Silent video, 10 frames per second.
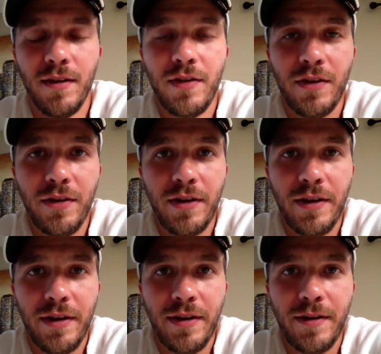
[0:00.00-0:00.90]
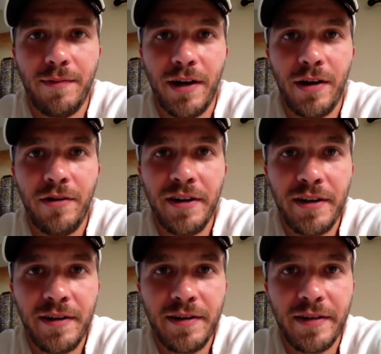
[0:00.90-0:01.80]
So, power
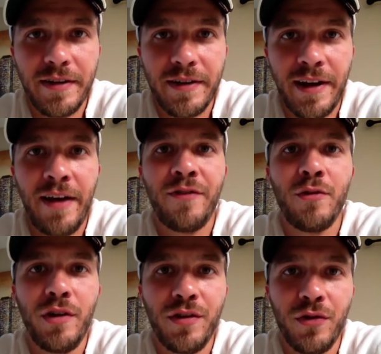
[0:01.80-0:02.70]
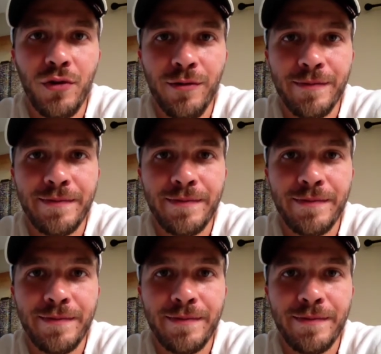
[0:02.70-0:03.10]
rankings after week two.